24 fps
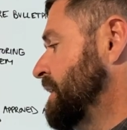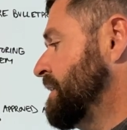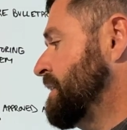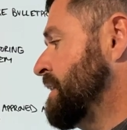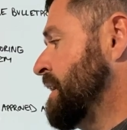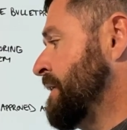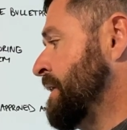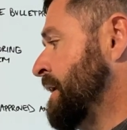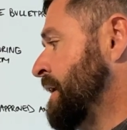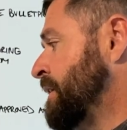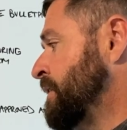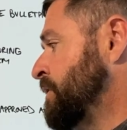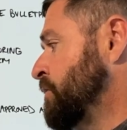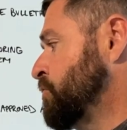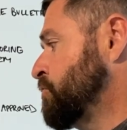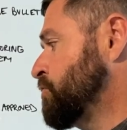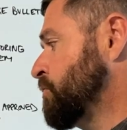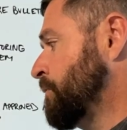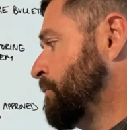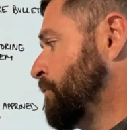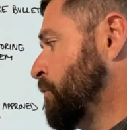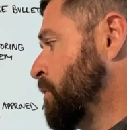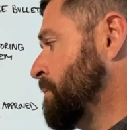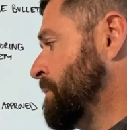Now that
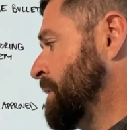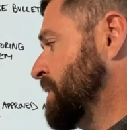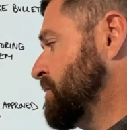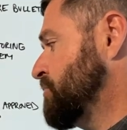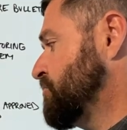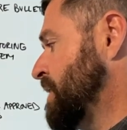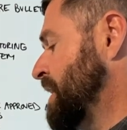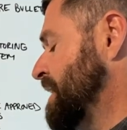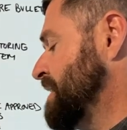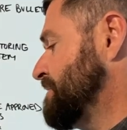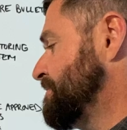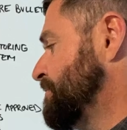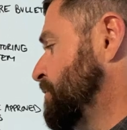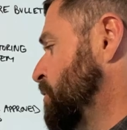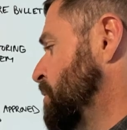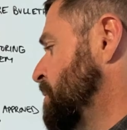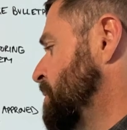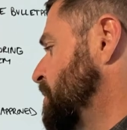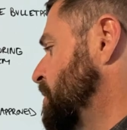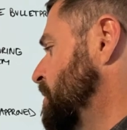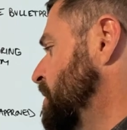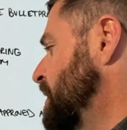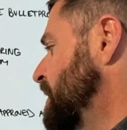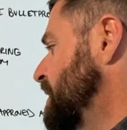neutral forming
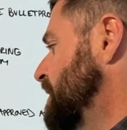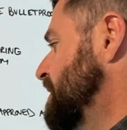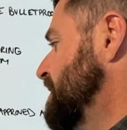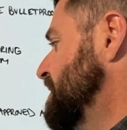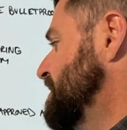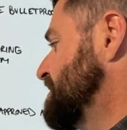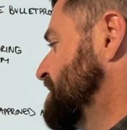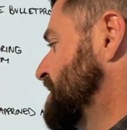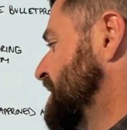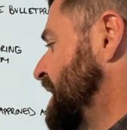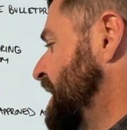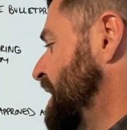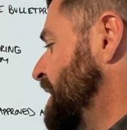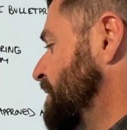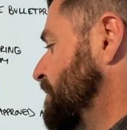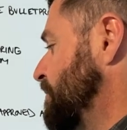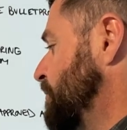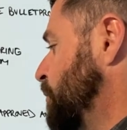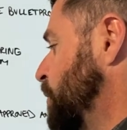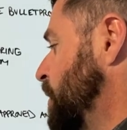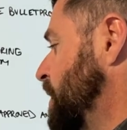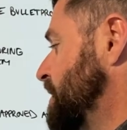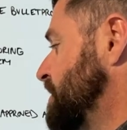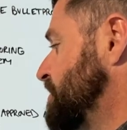transformer is kind
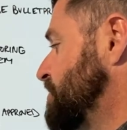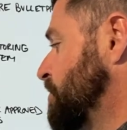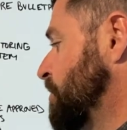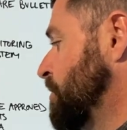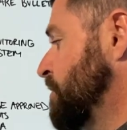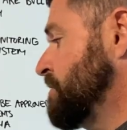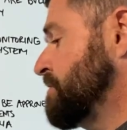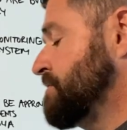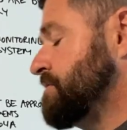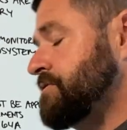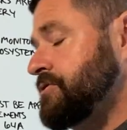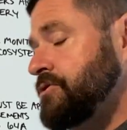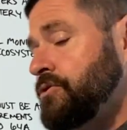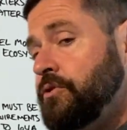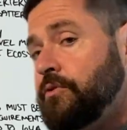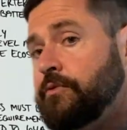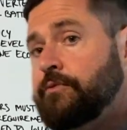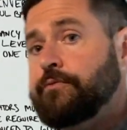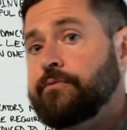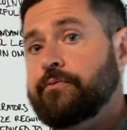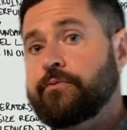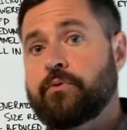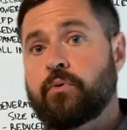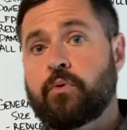of what turns
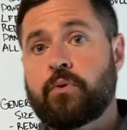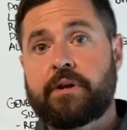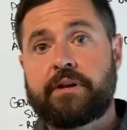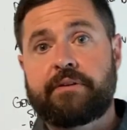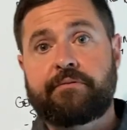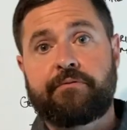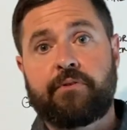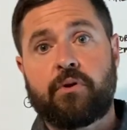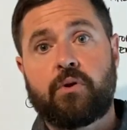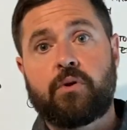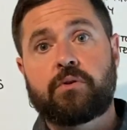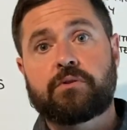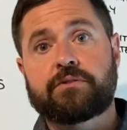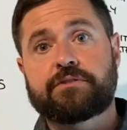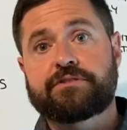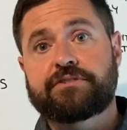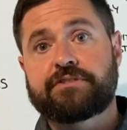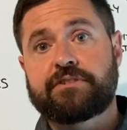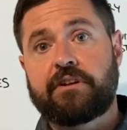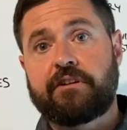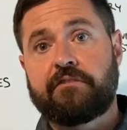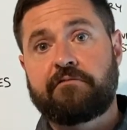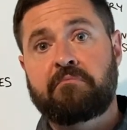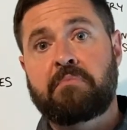240
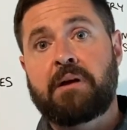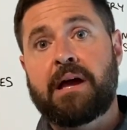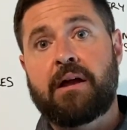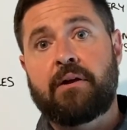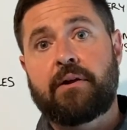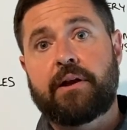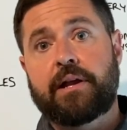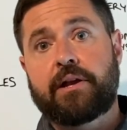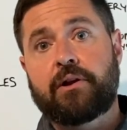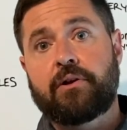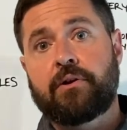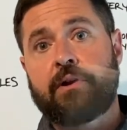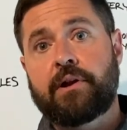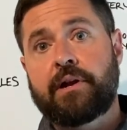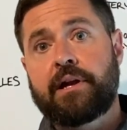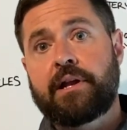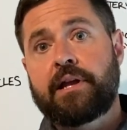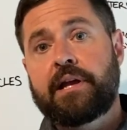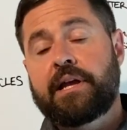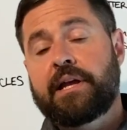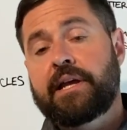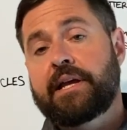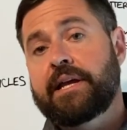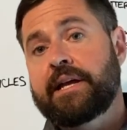volts of battery current
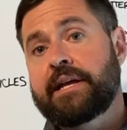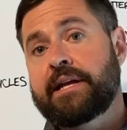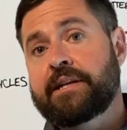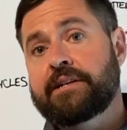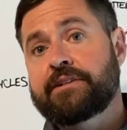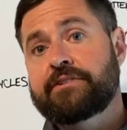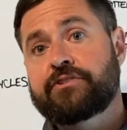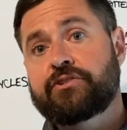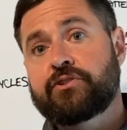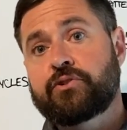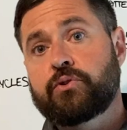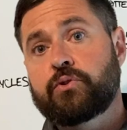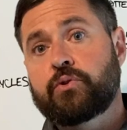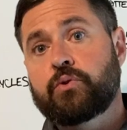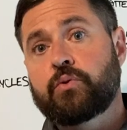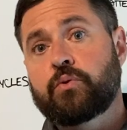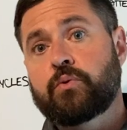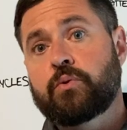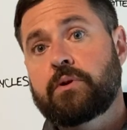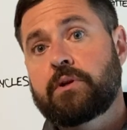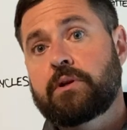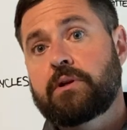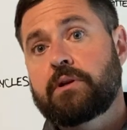into,